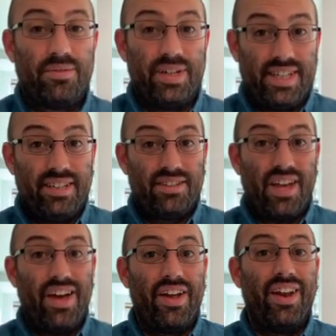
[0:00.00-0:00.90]
which in
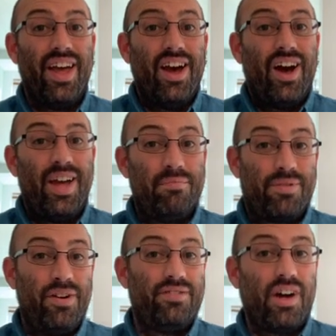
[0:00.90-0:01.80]
turn
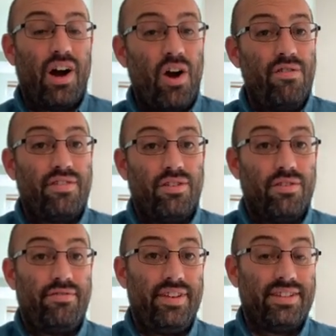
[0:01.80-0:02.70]
improves our overall
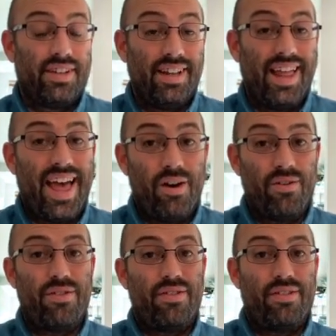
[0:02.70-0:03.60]
physical
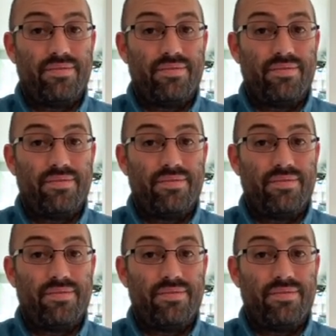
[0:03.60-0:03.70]
health.